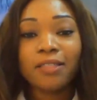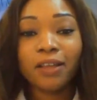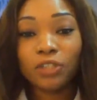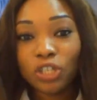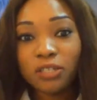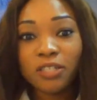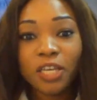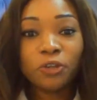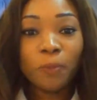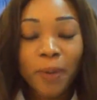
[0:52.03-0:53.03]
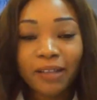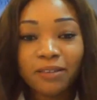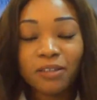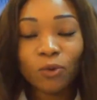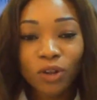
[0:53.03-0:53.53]
Now, just to take you back
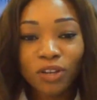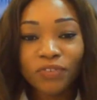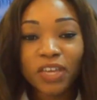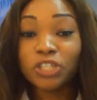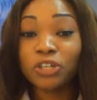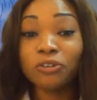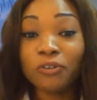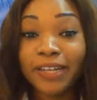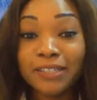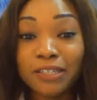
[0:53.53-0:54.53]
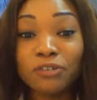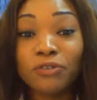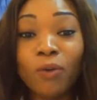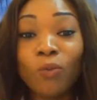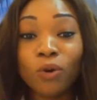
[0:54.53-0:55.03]
to the qualification
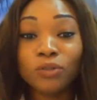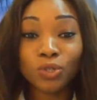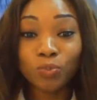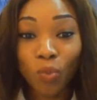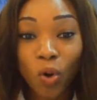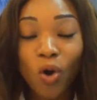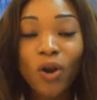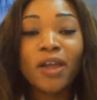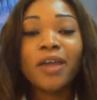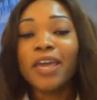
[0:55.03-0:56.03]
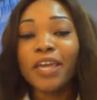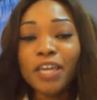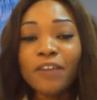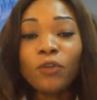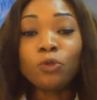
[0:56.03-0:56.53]
criteria once more,
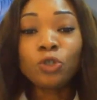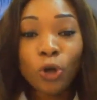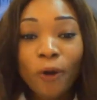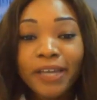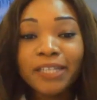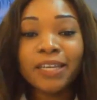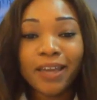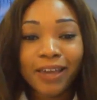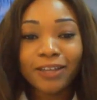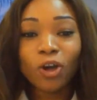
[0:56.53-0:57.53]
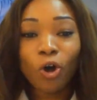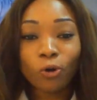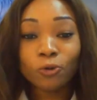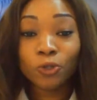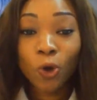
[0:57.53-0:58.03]
if you joined in
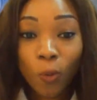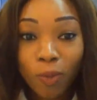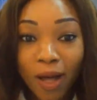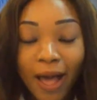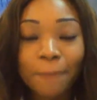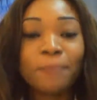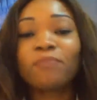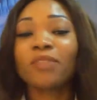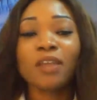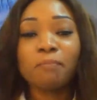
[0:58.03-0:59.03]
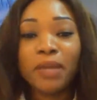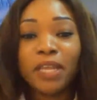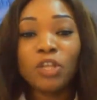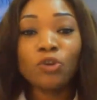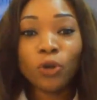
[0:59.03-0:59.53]
October,
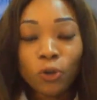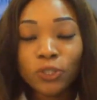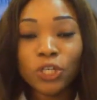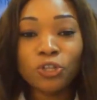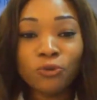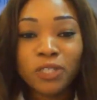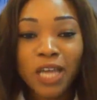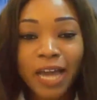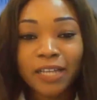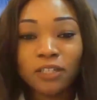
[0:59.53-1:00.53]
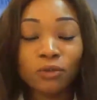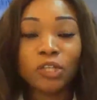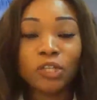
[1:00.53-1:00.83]
meaning you close a new title